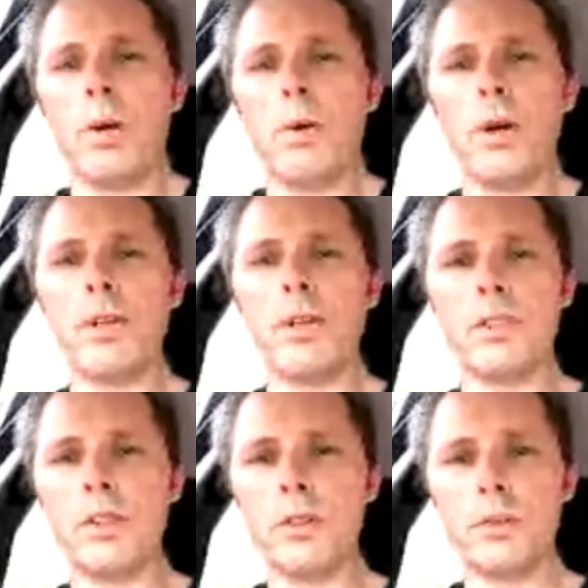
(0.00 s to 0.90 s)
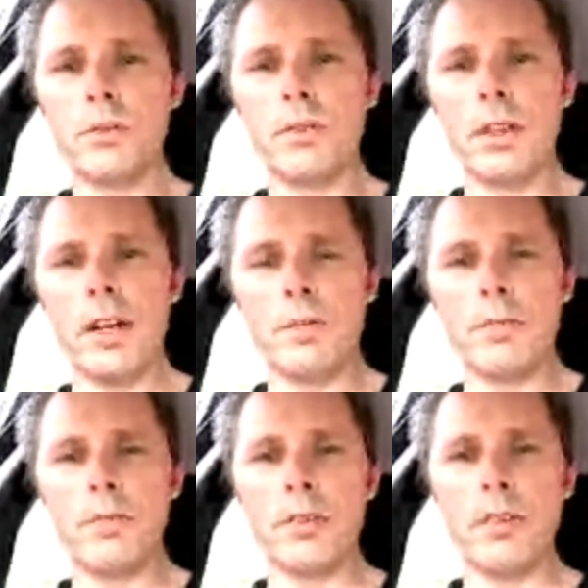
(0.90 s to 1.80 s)
had the kind of time to sit
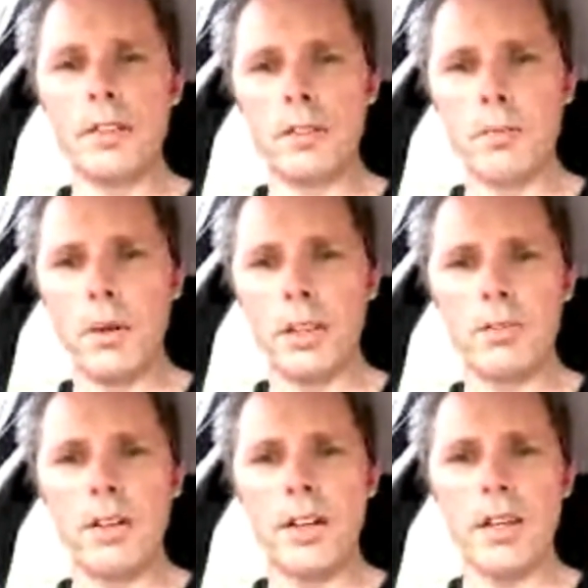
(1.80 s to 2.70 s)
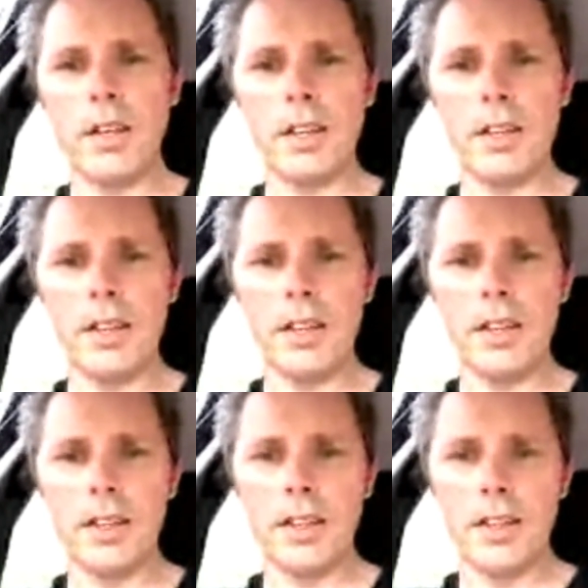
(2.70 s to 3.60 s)
down and go, what do I want to
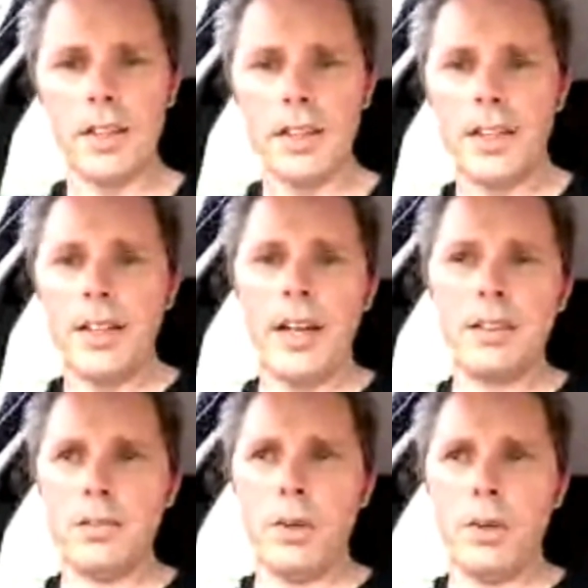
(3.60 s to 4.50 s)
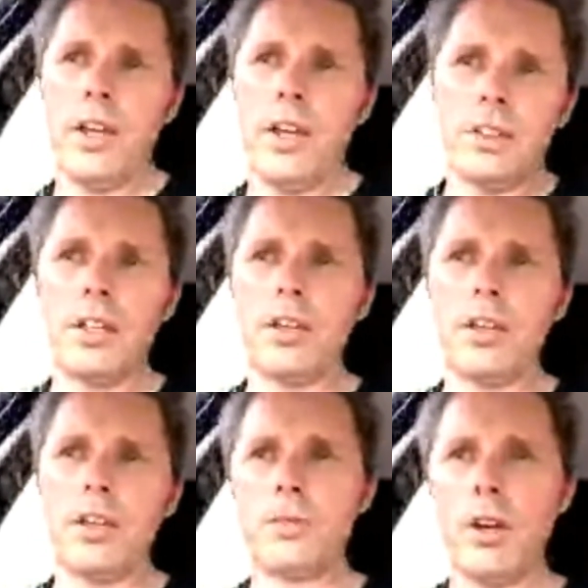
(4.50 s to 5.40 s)
do um, for the rest of my career?
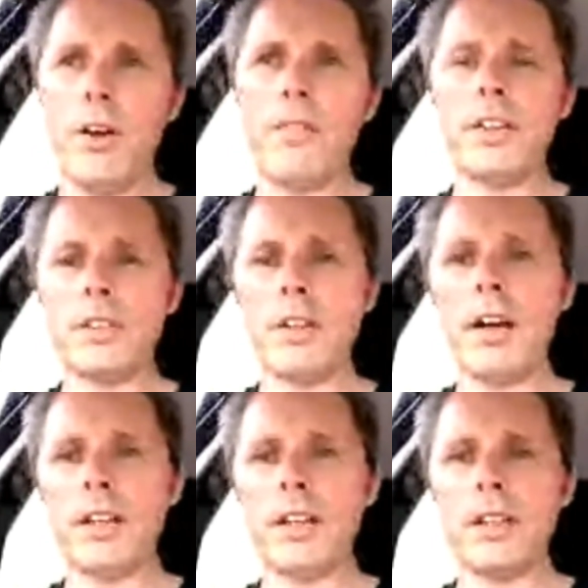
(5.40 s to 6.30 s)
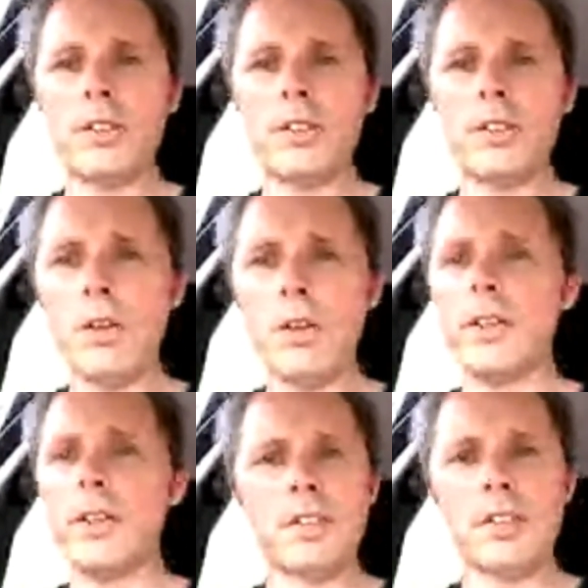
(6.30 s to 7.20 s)
and went, well,
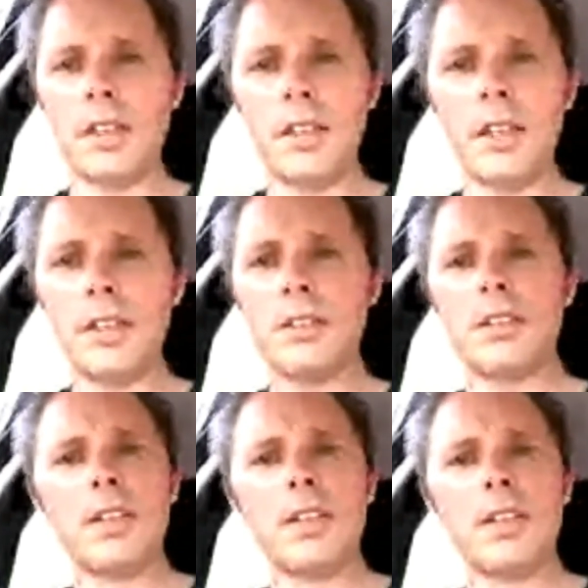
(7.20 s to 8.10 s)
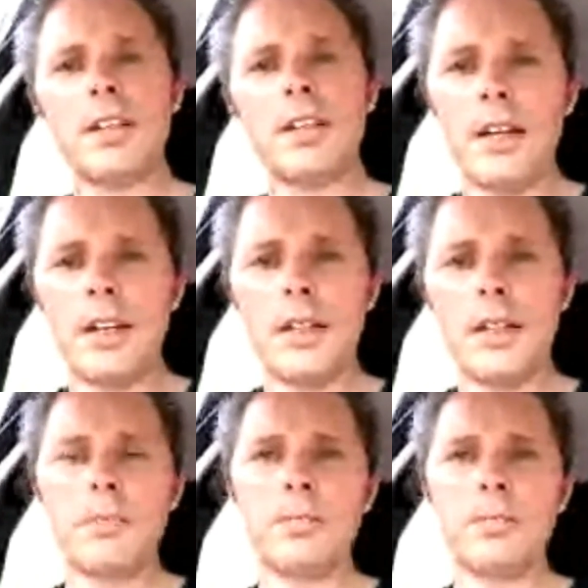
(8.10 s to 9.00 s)
actually, you know, coffee and cycling are
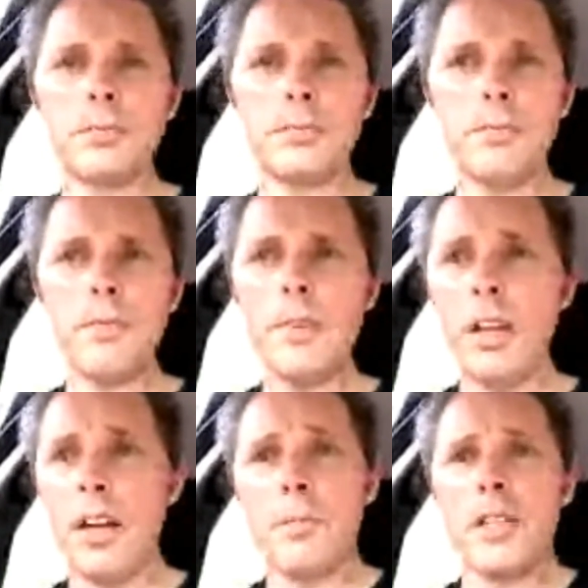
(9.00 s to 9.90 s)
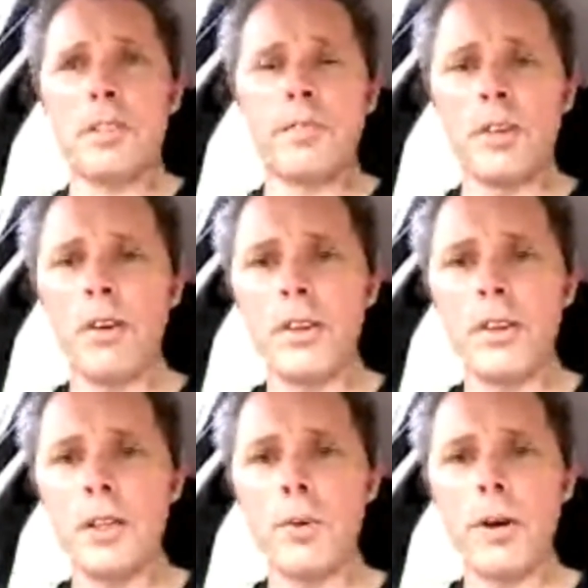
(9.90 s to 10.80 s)
so intrinsically linked.
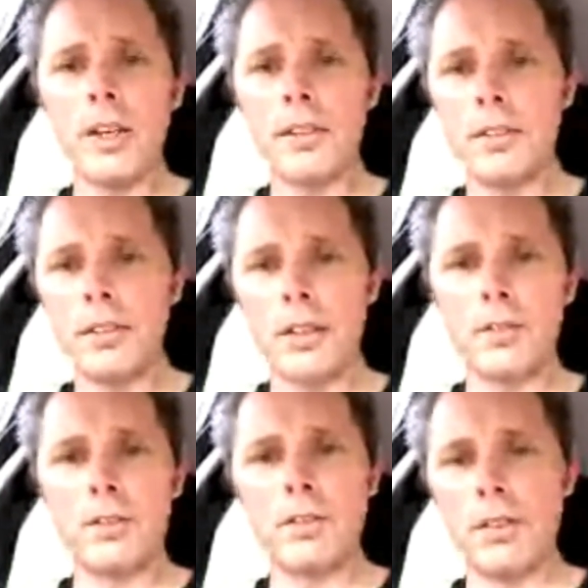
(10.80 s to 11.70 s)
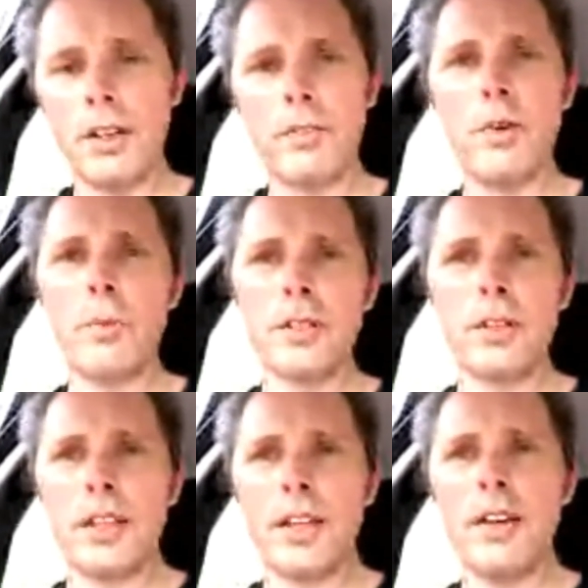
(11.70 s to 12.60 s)
Um, I have a passion for coffee
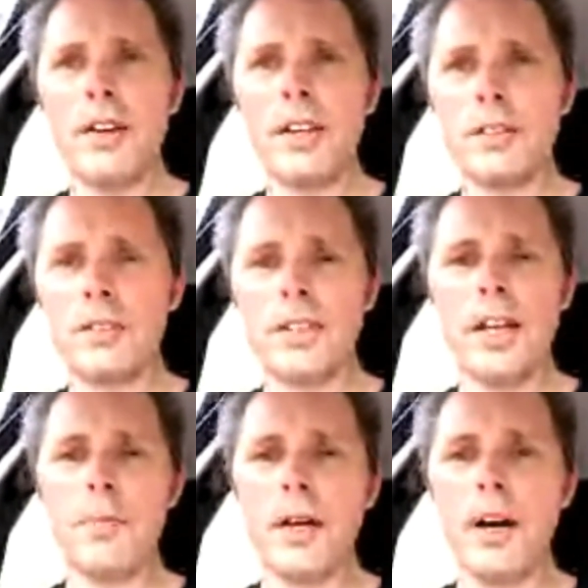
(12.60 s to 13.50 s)
anyway. You know, I've